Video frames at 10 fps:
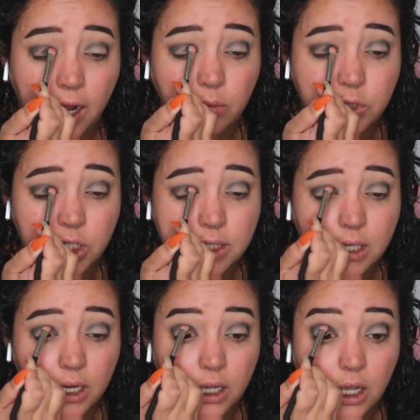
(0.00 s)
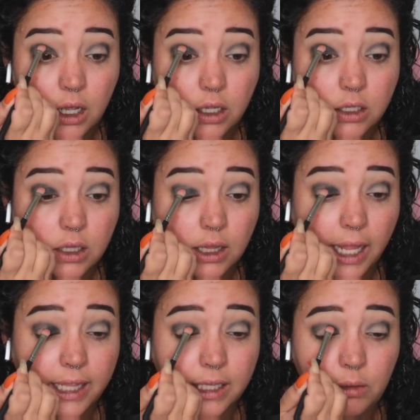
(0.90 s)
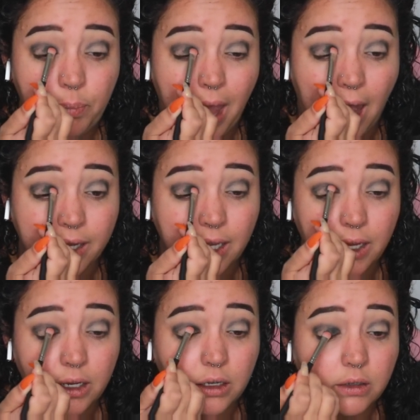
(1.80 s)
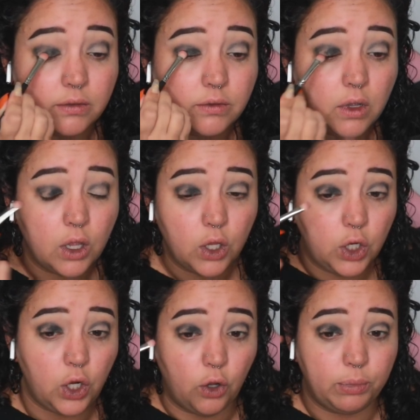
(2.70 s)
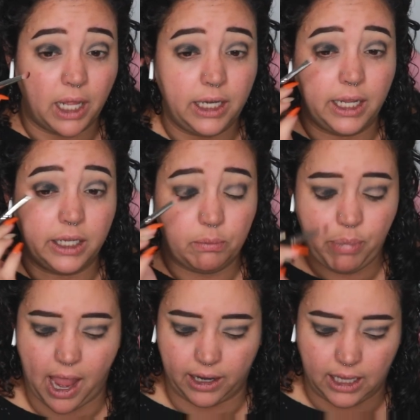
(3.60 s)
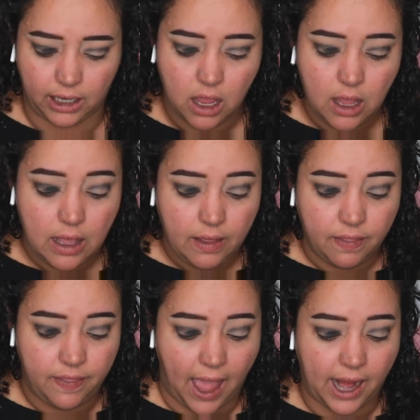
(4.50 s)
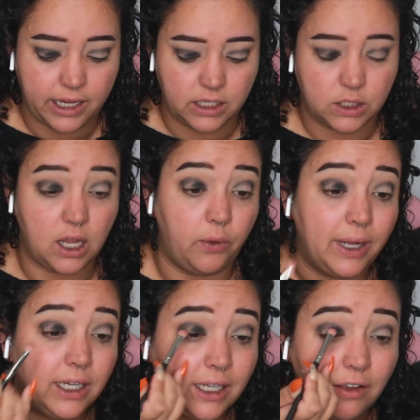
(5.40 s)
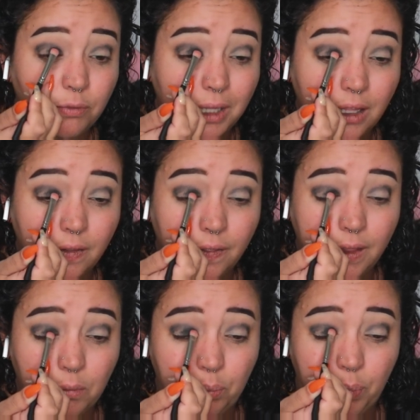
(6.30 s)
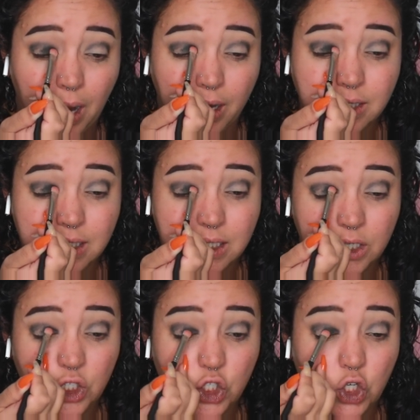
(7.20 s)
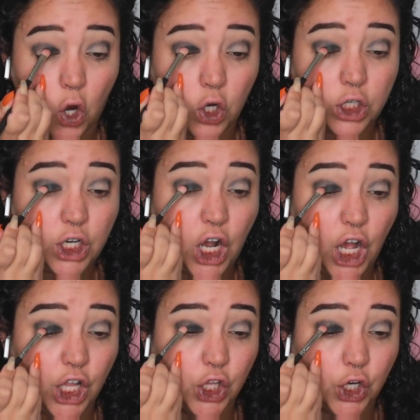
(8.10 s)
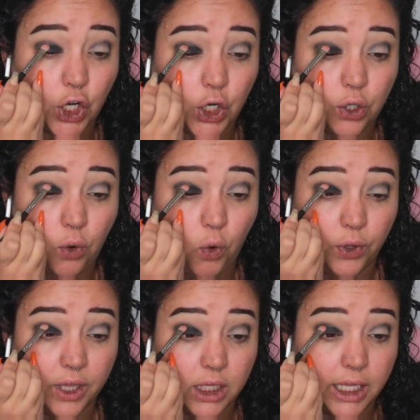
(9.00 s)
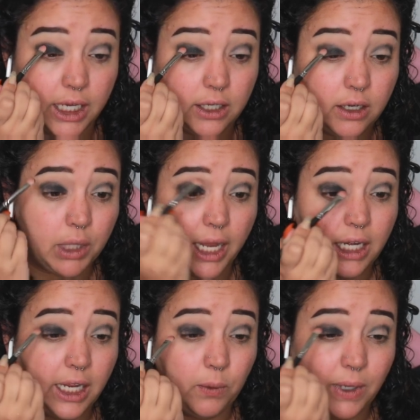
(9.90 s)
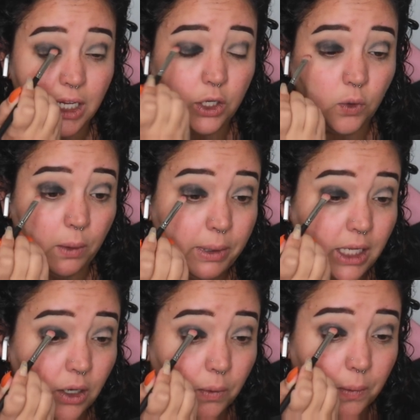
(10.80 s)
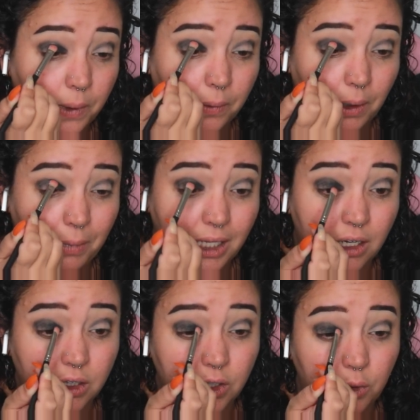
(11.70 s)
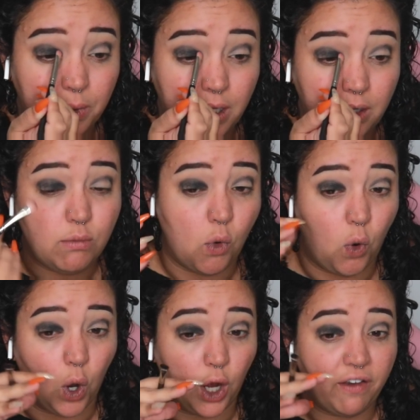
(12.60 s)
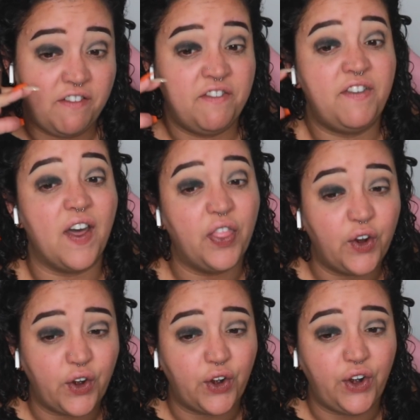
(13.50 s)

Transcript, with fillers: I'm just gonna lightly pack it. No blending, packing. That is going to give me the best dark color on the lid. Blending we can do up here when we wanna make it a little bit more feathered.